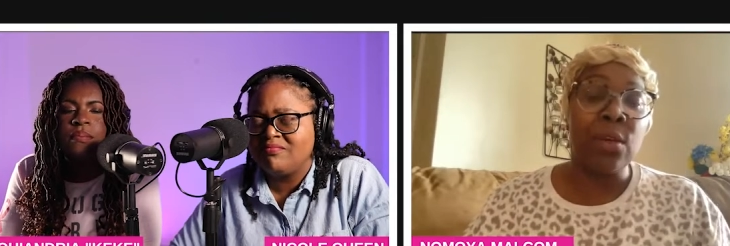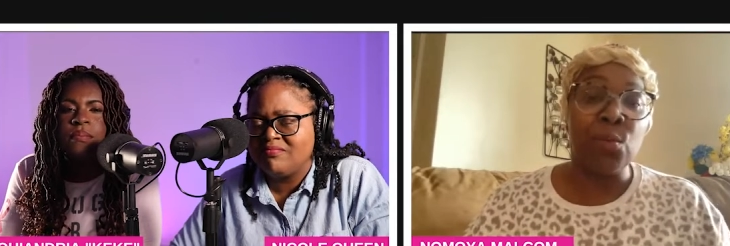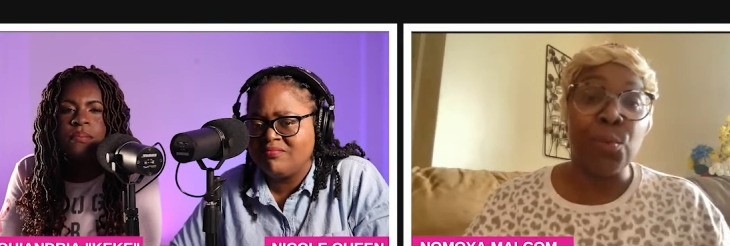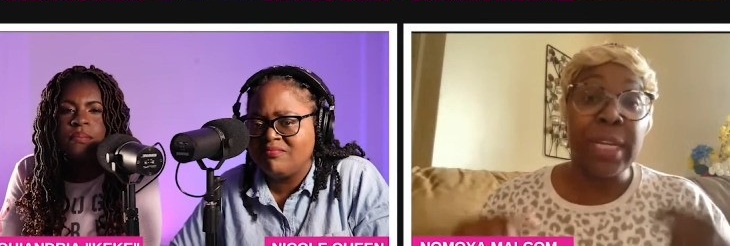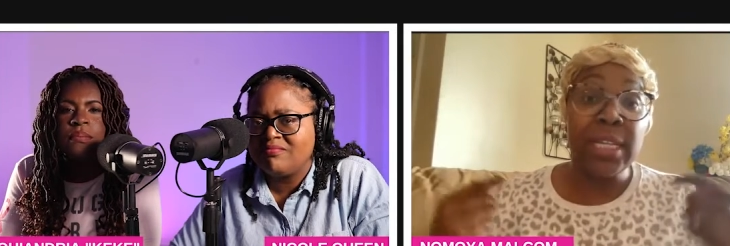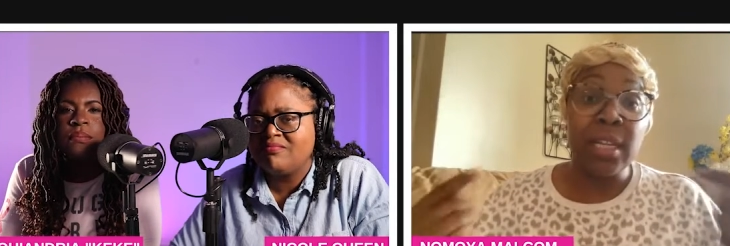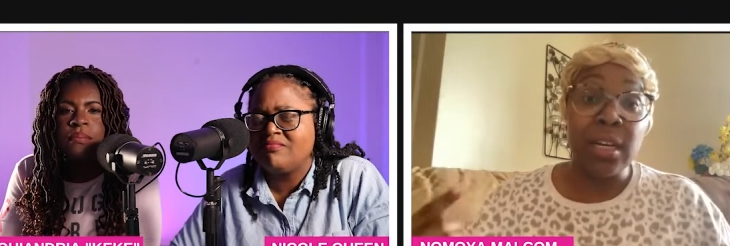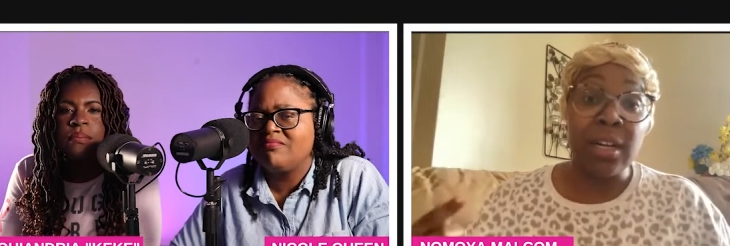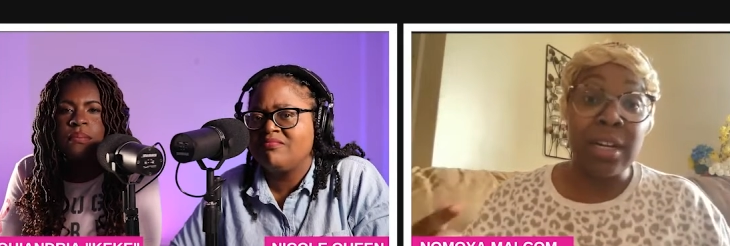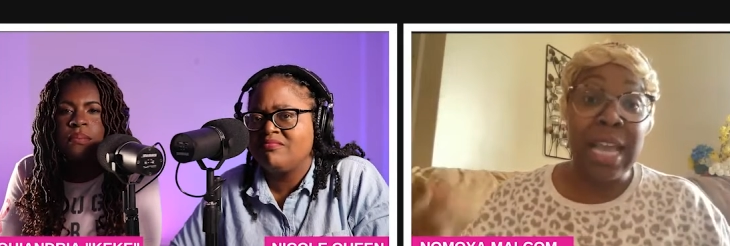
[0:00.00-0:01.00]

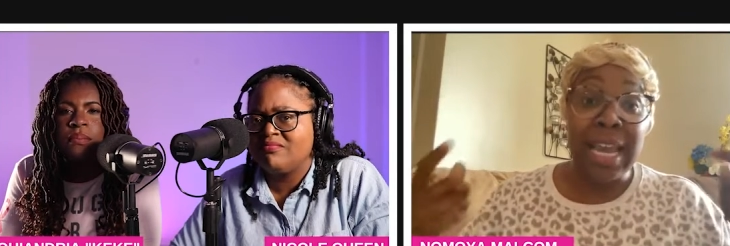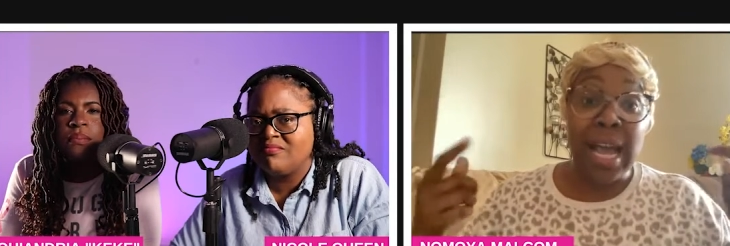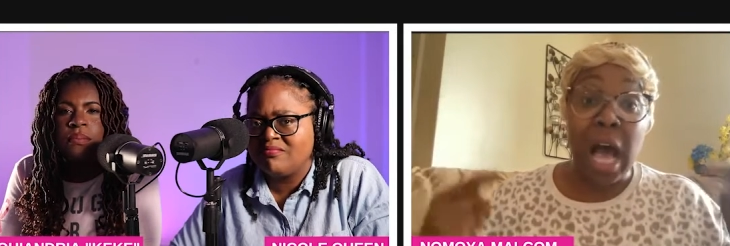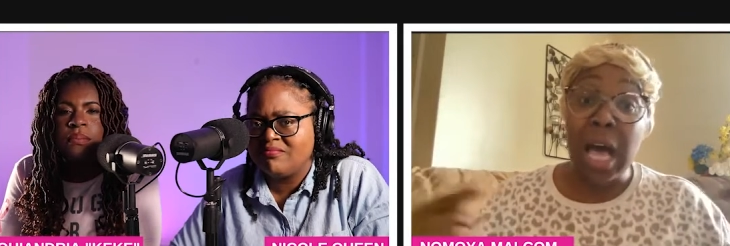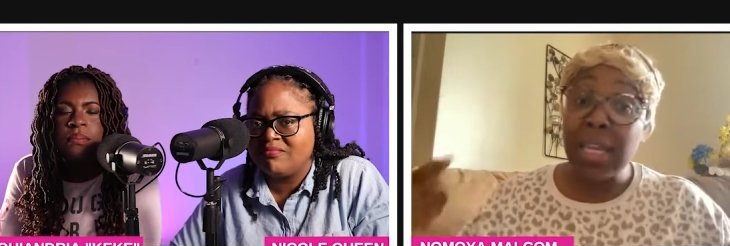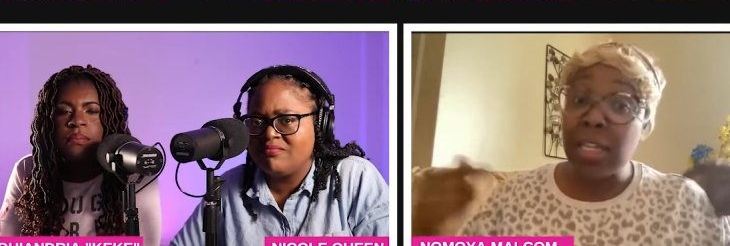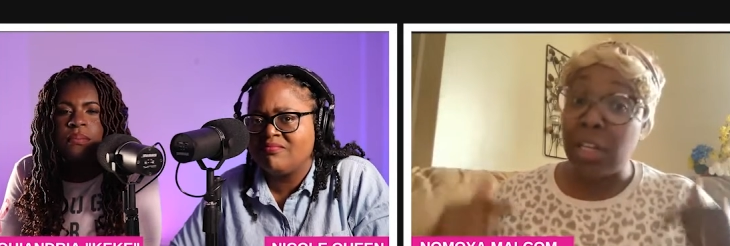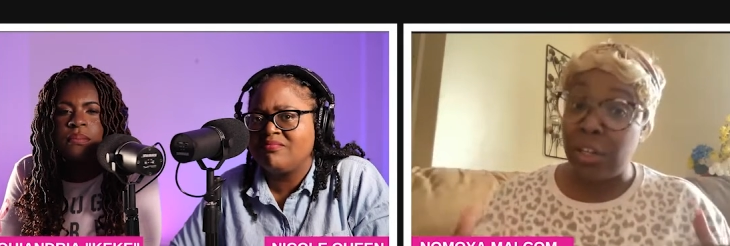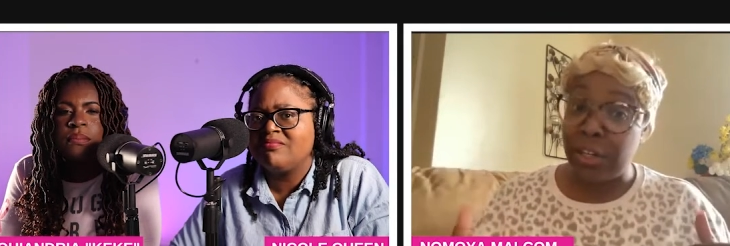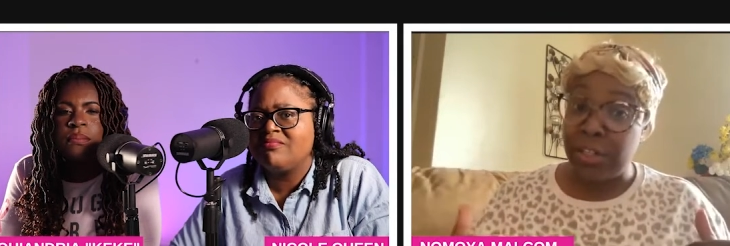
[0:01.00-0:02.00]
Speaker 1: relearn and
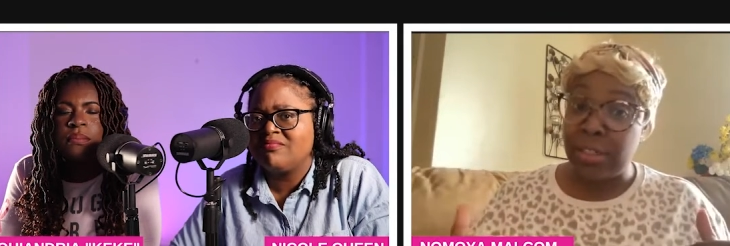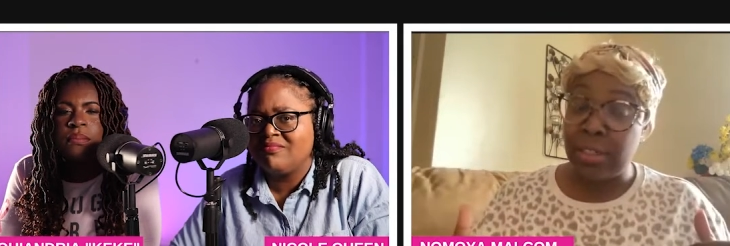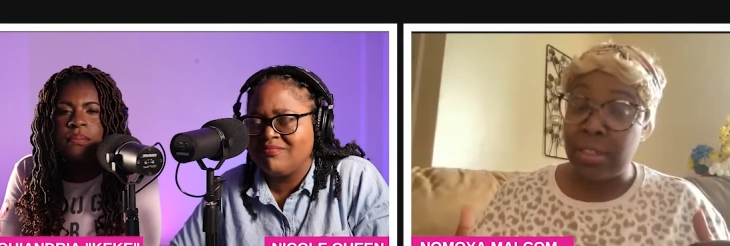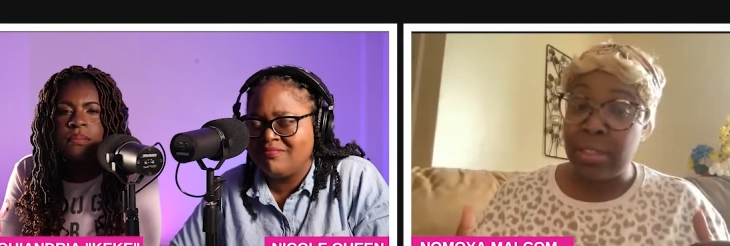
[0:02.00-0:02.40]
unlearn